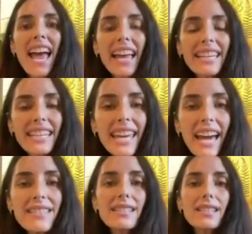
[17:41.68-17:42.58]
and
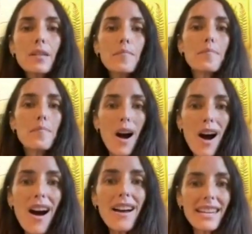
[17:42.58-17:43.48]
gets the
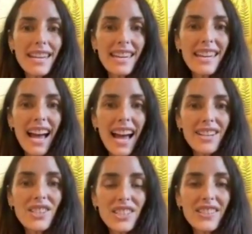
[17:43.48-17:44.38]
body
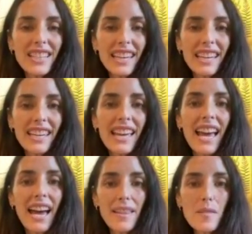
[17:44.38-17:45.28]
actually
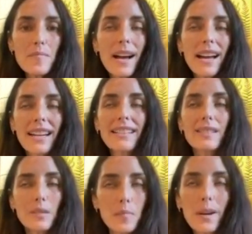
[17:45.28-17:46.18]
and the mind
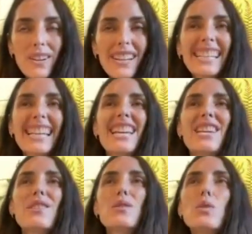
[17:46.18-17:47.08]
and spirit
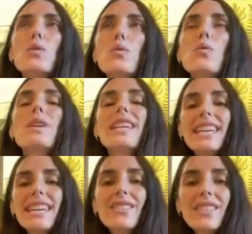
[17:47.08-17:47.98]
to
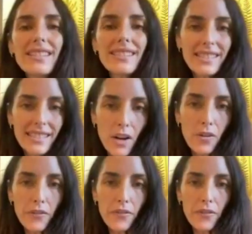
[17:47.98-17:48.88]
heal itself.